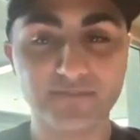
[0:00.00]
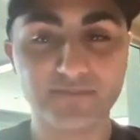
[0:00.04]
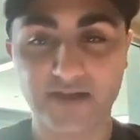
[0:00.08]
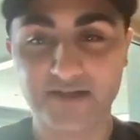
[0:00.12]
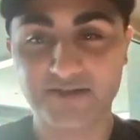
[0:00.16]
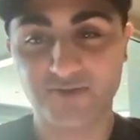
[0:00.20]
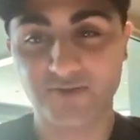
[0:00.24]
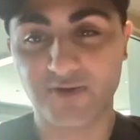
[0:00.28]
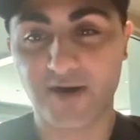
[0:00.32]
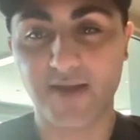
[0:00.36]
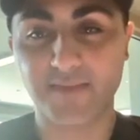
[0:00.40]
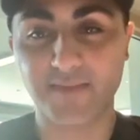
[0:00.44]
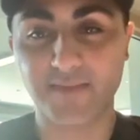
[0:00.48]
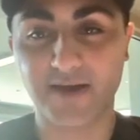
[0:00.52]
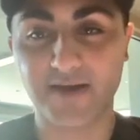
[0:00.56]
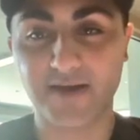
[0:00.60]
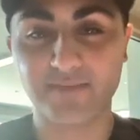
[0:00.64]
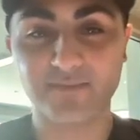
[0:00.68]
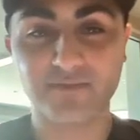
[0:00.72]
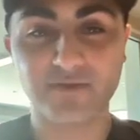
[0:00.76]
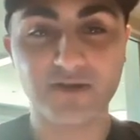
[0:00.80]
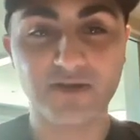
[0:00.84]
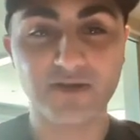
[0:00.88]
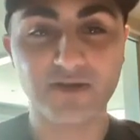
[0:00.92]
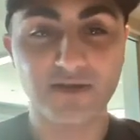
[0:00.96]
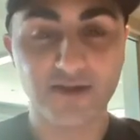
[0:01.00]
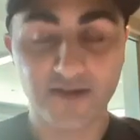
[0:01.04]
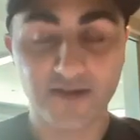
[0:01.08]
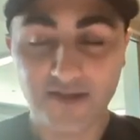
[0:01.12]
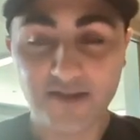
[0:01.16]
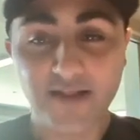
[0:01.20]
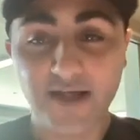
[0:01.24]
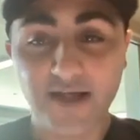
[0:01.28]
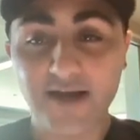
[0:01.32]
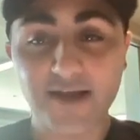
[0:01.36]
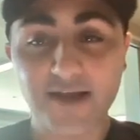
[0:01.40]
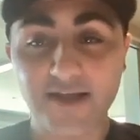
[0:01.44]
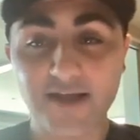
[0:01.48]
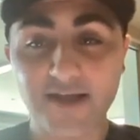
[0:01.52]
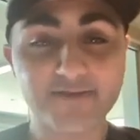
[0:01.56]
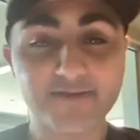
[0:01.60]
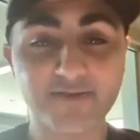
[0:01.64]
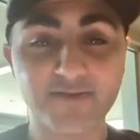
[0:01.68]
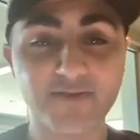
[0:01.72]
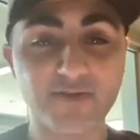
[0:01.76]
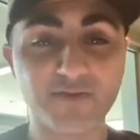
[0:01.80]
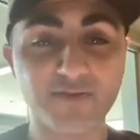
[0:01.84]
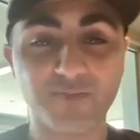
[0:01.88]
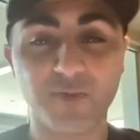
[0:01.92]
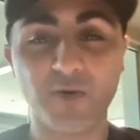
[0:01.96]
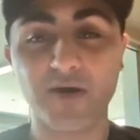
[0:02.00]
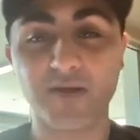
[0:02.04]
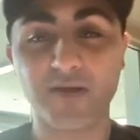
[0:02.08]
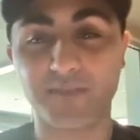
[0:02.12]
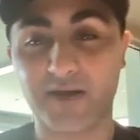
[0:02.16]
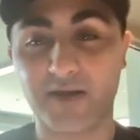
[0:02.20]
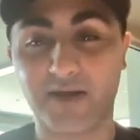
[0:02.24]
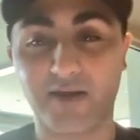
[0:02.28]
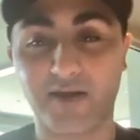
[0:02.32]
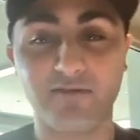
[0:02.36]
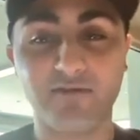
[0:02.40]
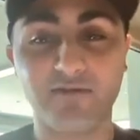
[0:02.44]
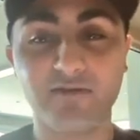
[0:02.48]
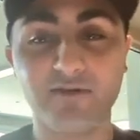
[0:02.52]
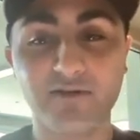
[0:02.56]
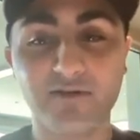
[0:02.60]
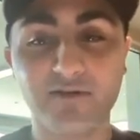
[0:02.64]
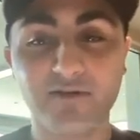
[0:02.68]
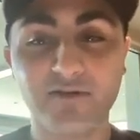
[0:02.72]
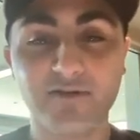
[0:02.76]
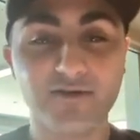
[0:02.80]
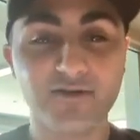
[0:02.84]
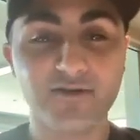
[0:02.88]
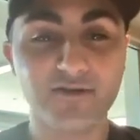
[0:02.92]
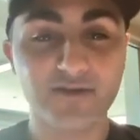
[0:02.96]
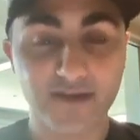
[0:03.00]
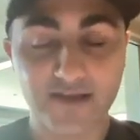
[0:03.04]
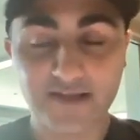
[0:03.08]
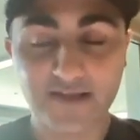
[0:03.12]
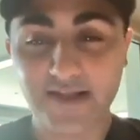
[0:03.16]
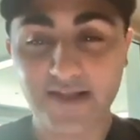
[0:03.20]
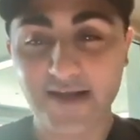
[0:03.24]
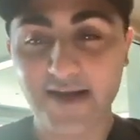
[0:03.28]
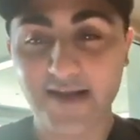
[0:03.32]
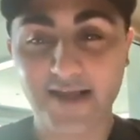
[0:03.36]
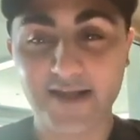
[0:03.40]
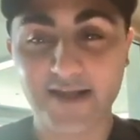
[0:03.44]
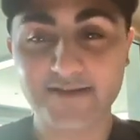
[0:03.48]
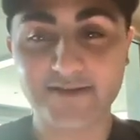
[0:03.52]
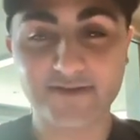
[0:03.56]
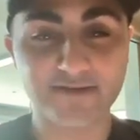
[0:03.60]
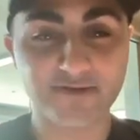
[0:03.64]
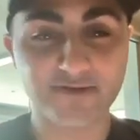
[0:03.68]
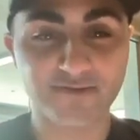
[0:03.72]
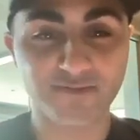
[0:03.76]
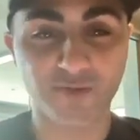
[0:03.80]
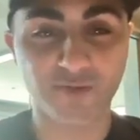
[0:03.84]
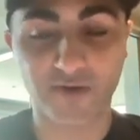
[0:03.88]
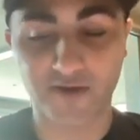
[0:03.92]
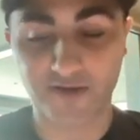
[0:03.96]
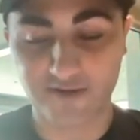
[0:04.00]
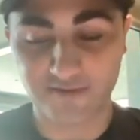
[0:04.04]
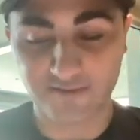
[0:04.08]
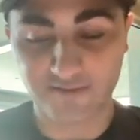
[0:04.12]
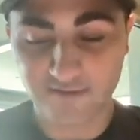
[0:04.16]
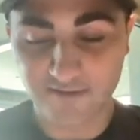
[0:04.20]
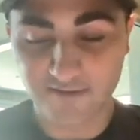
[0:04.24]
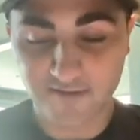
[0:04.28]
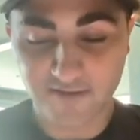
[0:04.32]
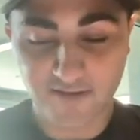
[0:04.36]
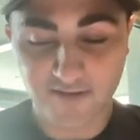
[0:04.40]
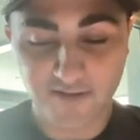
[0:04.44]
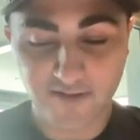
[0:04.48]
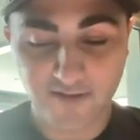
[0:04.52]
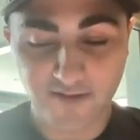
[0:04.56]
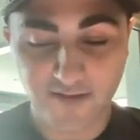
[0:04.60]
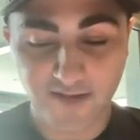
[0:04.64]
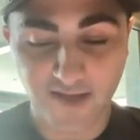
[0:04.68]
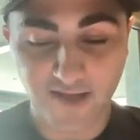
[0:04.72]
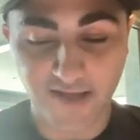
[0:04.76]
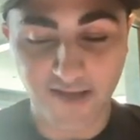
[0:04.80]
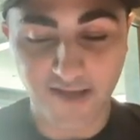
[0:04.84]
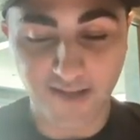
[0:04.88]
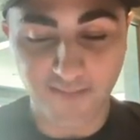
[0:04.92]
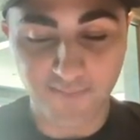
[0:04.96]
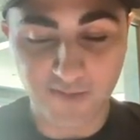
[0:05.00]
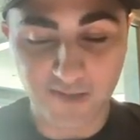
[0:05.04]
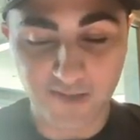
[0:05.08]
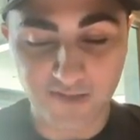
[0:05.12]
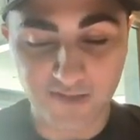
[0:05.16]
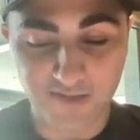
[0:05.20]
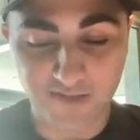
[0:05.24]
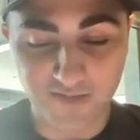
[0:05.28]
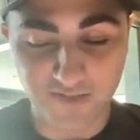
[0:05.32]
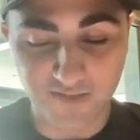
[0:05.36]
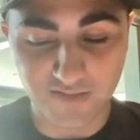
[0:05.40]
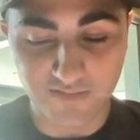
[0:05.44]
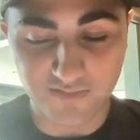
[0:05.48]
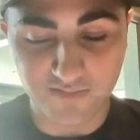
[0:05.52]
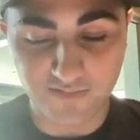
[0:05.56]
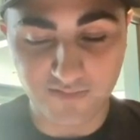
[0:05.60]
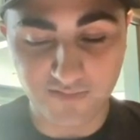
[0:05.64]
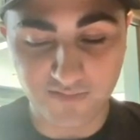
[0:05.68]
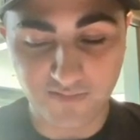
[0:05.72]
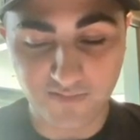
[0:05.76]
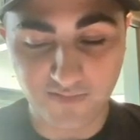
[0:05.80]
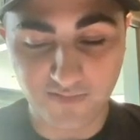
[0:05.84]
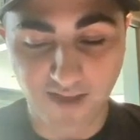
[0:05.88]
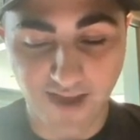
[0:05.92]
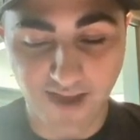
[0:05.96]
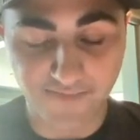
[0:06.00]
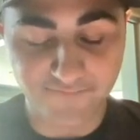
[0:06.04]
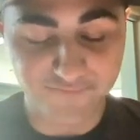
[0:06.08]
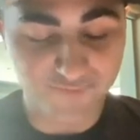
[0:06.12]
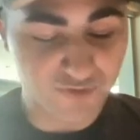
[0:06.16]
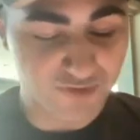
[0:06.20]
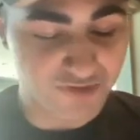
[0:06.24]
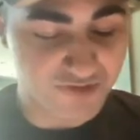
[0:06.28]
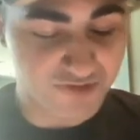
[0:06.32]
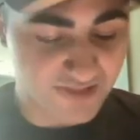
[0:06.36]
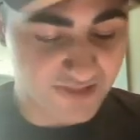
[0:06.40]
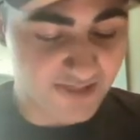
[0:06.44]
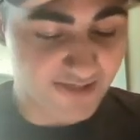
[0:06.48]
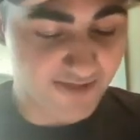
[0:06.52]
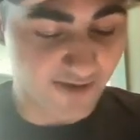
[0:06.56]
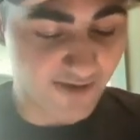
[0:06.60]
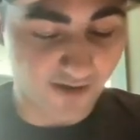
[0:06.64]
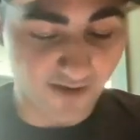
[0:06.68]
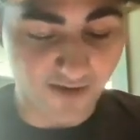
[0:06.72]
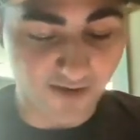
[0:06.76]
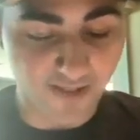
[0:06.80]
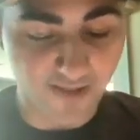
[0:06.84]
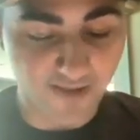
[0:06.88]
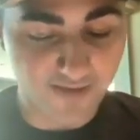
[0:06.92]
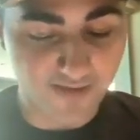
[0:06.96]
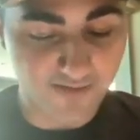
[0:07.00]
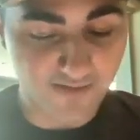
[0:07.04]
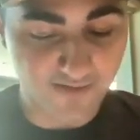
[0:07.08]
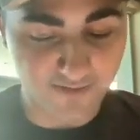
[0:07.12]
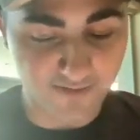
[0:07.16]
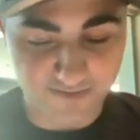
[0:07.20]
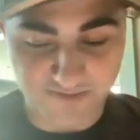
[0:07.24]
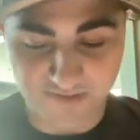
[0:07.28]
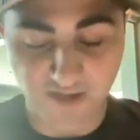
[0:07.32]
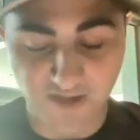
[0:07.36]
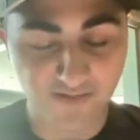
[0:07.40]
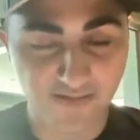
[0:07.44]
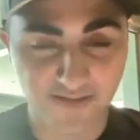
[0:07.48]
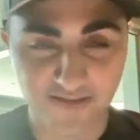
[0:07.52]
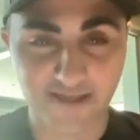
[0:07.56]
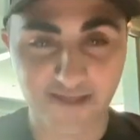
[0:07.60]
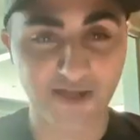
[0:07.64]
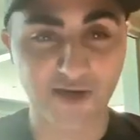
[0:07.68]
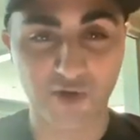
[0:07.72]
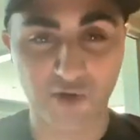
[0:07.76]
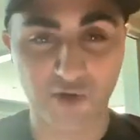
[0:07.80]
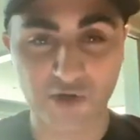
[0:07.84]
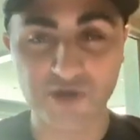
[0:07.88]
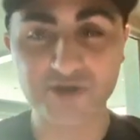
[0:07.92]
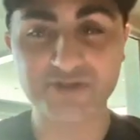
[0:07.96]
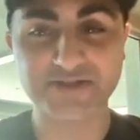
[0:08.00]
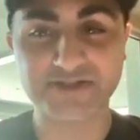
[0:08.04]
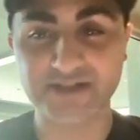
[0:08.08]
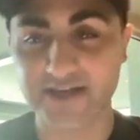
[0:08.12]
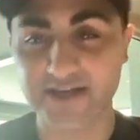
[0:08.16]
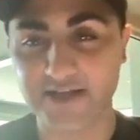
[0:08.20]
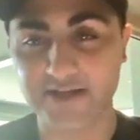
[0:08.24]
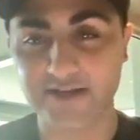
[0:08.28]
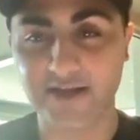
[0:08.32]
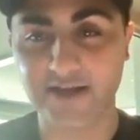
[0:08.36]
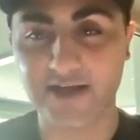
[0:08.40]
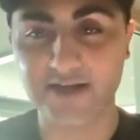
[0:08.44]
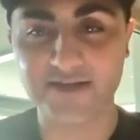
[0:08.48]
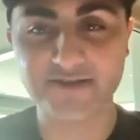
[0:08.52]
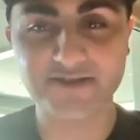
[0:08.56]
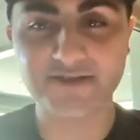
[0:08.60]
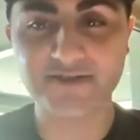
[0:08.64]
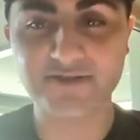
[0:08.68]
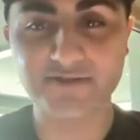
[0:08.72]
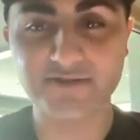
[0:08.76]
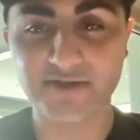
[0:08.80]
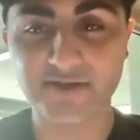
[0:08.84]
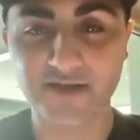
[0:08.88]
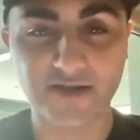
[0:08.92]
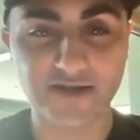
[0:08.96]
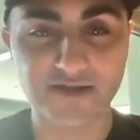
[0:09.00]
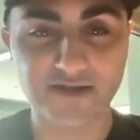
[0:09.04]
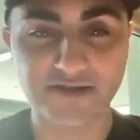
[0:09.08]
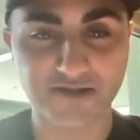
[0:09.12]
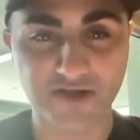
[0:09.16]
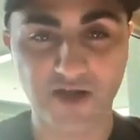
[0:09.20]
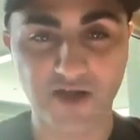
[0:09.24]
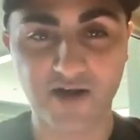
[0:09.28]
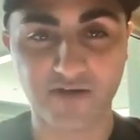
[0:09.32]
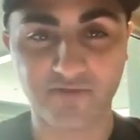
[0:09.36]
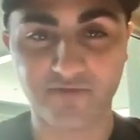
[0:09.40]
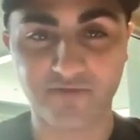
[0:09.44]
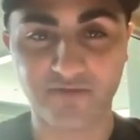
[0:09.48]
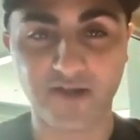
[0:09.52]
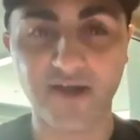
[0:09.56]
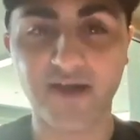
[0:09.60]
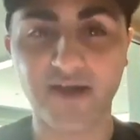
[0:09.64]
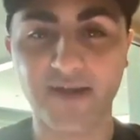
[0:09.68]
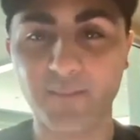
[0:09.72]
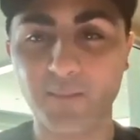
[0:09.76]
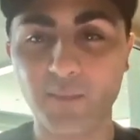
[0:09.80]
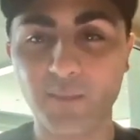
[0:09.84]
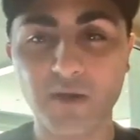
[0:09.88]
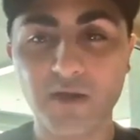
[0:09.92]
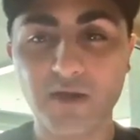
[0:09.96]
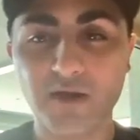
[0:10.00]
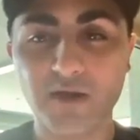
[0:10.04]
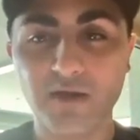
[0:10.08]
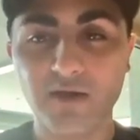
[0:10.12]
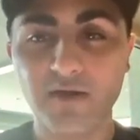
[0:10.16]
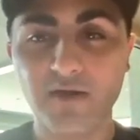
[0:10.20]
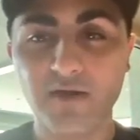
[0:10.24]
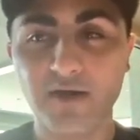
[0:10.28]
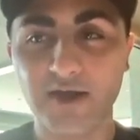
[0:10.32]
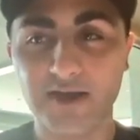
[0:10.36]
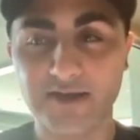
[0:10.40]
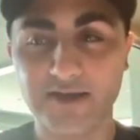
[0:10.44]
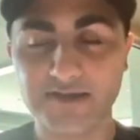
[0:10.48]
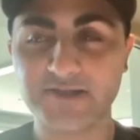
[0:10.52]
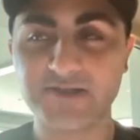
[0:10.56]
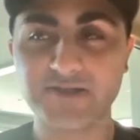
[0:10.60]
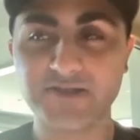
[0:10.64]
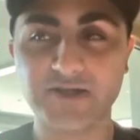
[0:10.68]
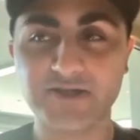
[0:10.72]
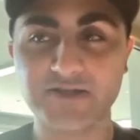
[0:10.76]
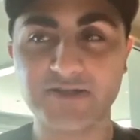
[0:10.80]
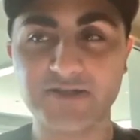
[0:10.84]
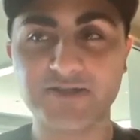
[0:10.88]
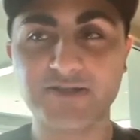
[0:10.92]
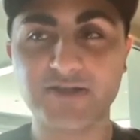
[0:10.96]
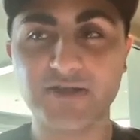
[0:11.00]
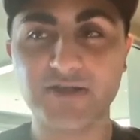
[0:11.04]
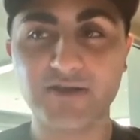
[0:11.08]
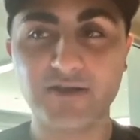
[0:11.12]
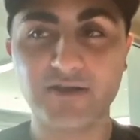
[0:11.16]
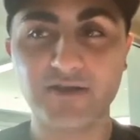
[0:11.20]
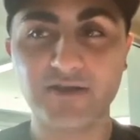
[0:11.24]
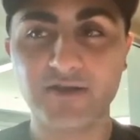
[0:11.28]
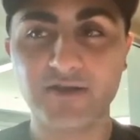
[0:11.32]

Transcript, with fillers: That's where I'm at. He let it get to this point, man. He yeah. let it get to this point. Yeah. And I mean, after sitting on it, it's not like it hurts any less. He's not a Flame. It's just